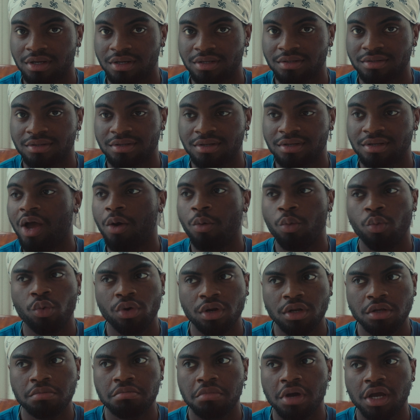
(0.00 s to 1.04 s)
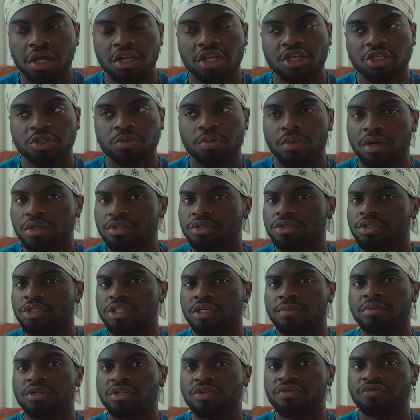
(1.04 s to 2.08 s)
not. I wouldn't mind a
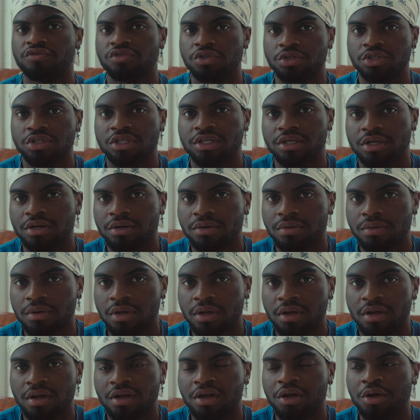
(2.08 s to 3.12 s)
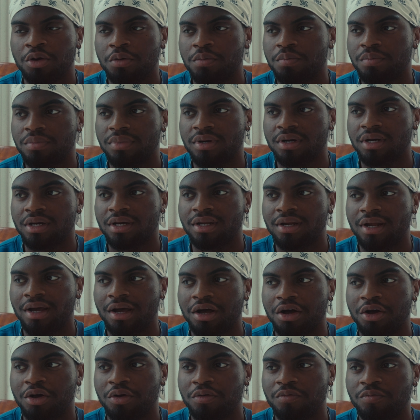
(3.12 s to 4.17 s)
sponsorship in the future though, but
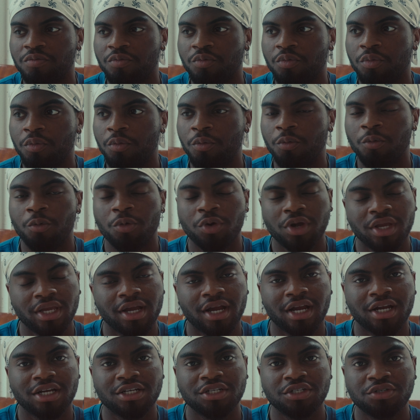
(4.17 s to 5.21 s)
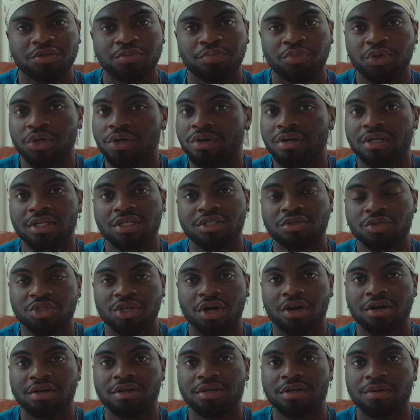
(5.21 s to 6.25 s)
we are purely just
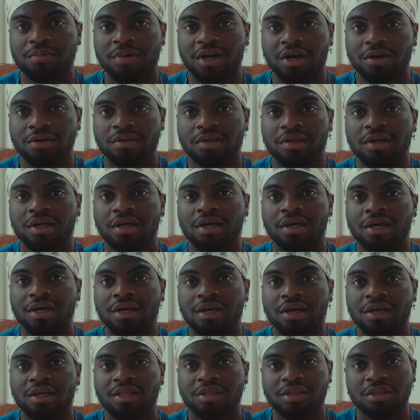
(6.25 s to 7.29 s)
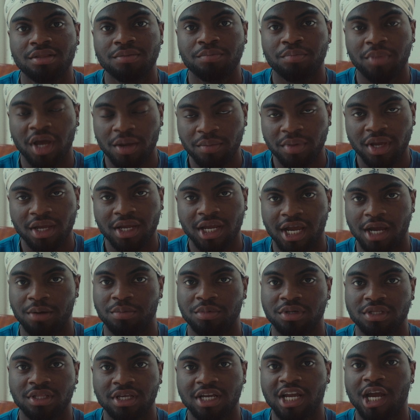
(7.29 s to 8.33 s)
talking about my main
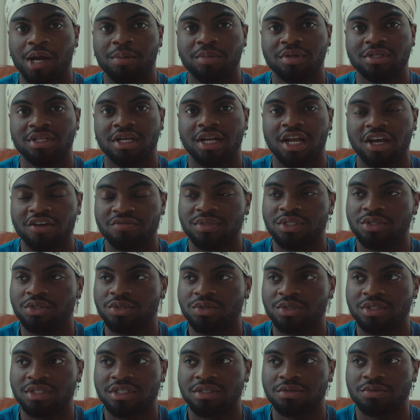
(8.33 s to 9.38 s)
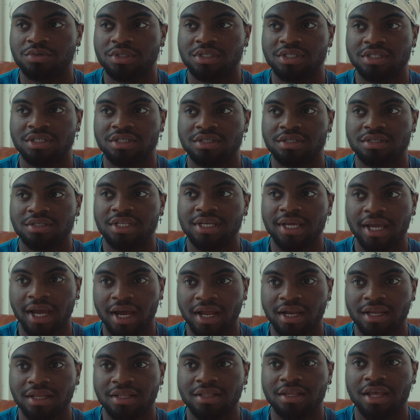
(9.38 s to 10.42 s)
camera, the camera that I've been using, which is the
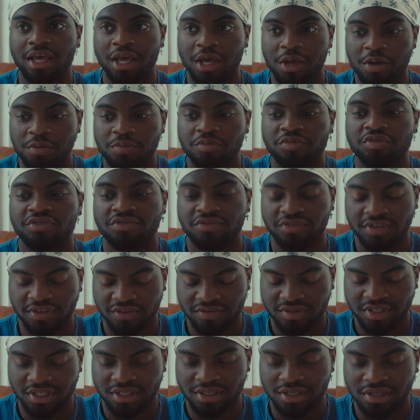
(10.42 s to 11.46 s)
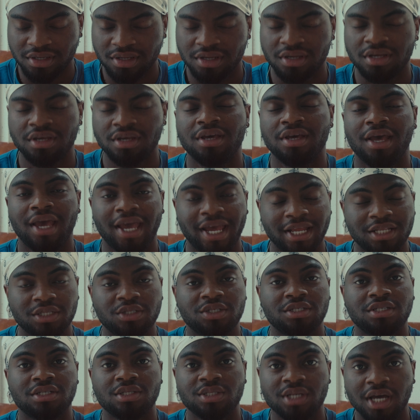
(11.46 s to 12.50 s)
Canon M50.
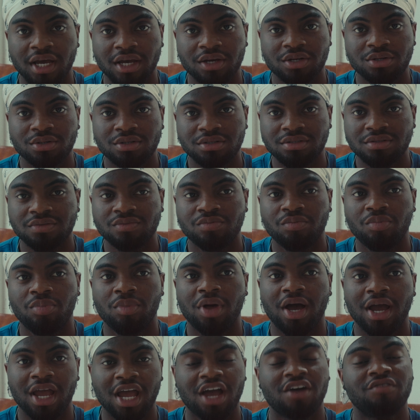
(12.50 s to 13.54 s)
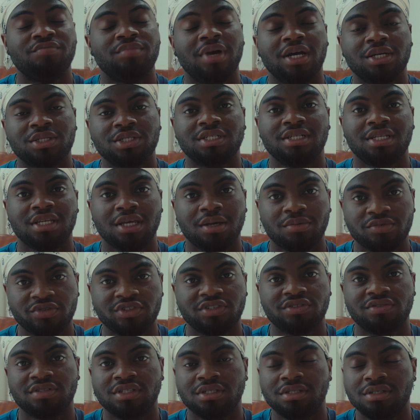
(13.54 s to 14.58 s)
Hence the title, I have mastered the
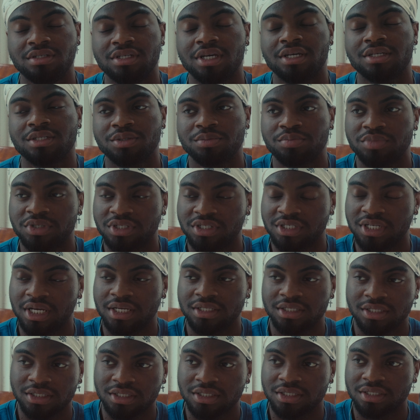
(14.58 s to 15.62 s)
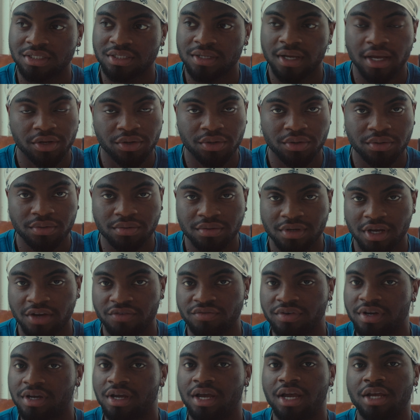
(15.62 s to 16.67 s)
M50. Yes, pretentious, I know
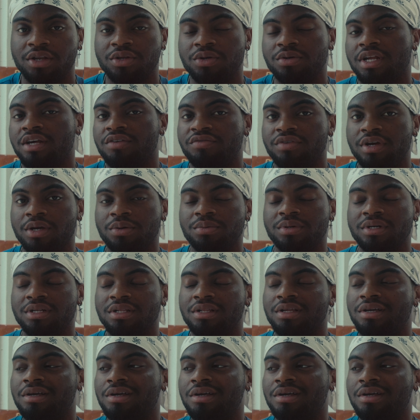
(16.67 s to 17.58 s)
that very well.